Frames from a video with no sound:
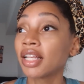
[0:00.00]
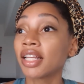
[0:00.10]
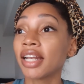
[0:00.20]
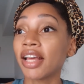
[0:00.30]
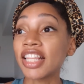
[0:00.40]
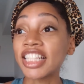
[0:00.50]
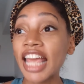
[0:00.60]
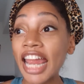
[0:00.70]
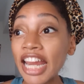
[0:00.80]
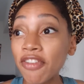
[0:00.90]
Now this
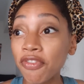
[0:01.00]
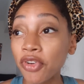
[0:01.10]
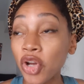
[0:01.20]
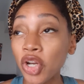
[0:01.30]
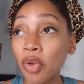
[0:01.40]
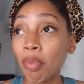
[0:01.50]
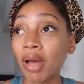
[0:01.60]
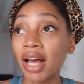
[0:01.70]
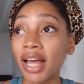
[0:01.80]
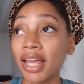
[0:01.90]
8 foot
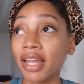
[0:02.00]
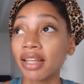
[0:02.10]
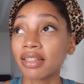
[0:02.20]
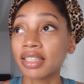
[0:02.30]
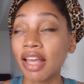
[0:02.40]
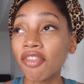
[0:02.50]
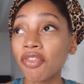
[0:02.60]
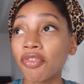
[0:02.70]
by 7